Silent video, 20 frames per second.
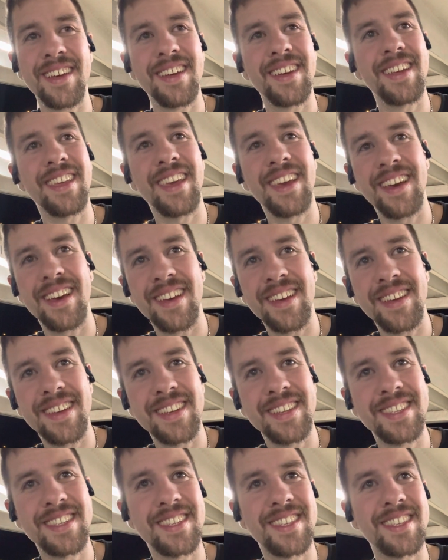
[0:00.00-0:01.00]
yeah,
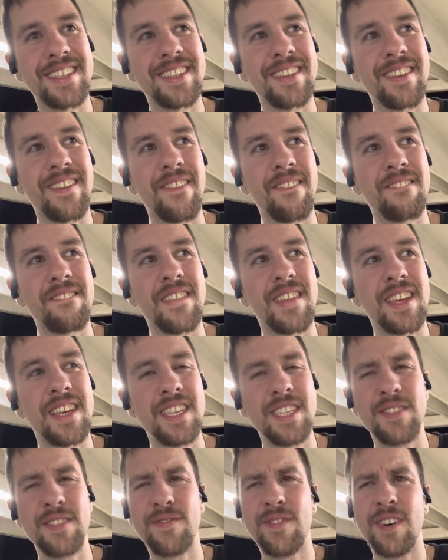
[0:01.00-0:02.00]
it's
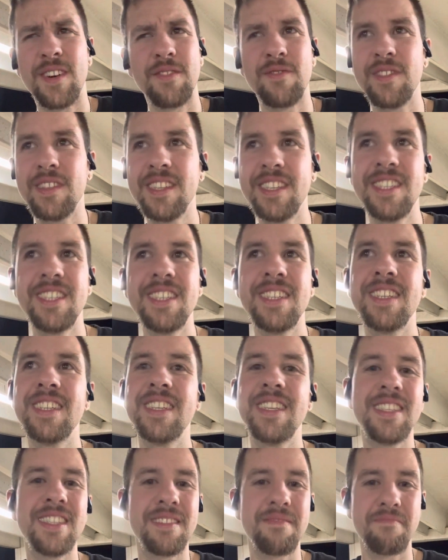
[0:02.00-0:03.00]
fun. Religion
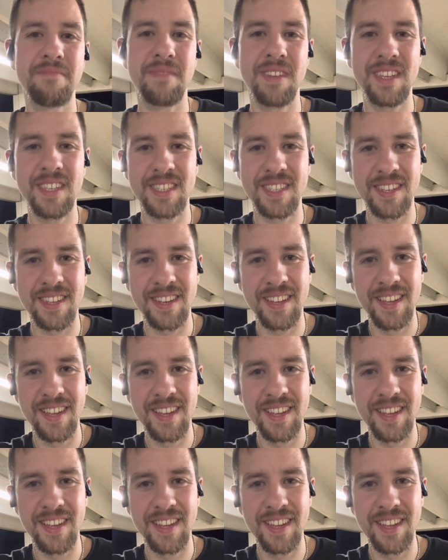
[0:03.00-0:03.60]
is amazing.